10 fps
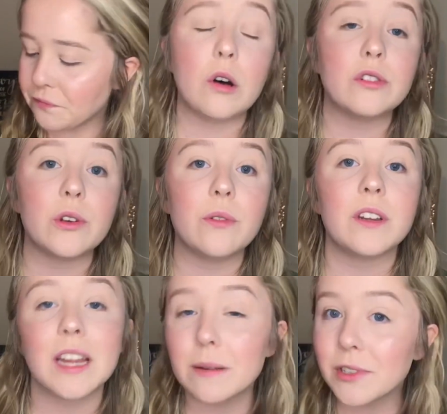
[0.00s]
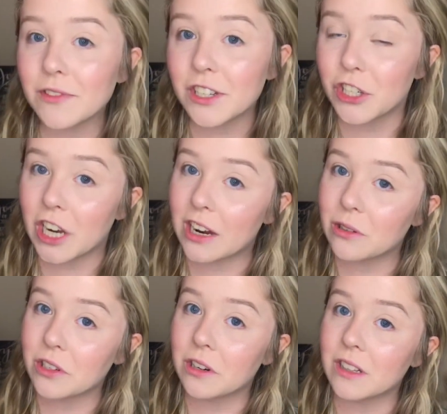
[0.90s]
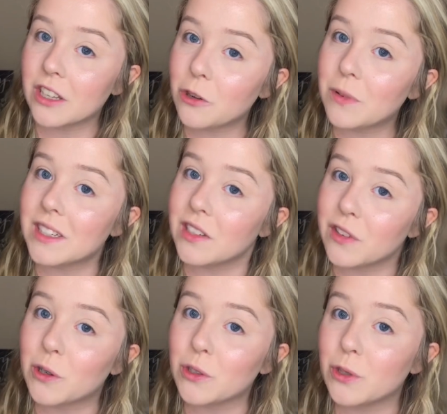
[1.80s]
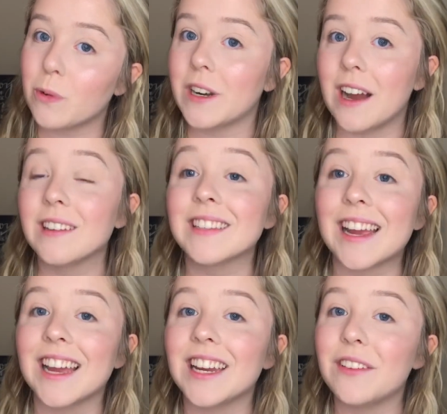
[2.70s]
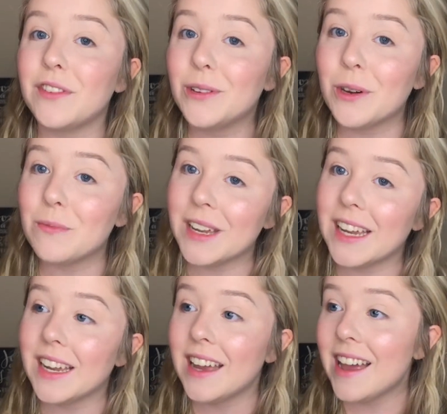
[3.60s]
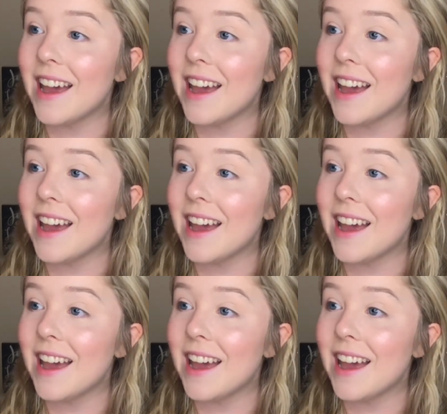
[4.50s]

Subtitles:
Also, the names of these shadows are a little bit difficult to pronounce, and if you know me,